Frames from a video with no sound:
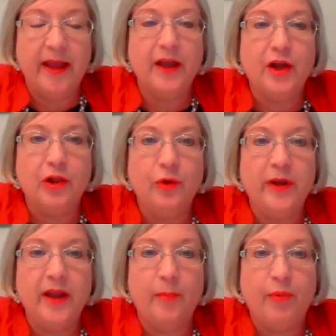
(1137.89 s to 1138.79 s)

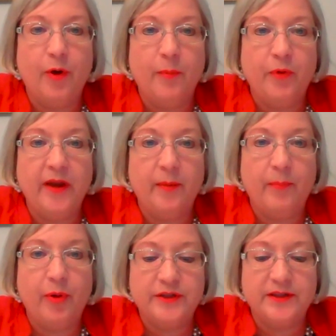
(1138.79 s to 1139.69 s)
including appropriate
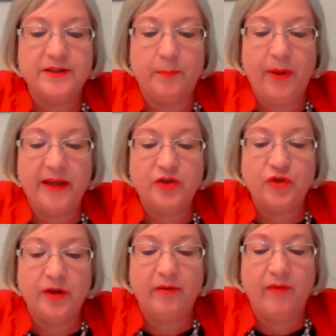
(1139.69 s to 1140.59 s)

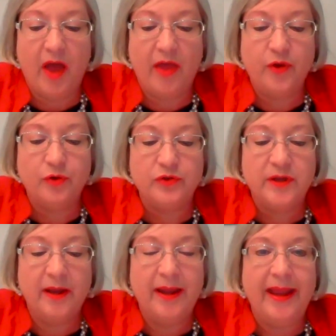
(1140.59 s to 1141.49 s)
participation of others
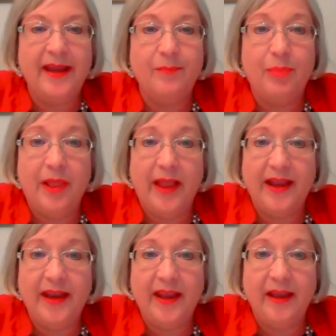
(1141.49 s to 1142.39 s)
in planning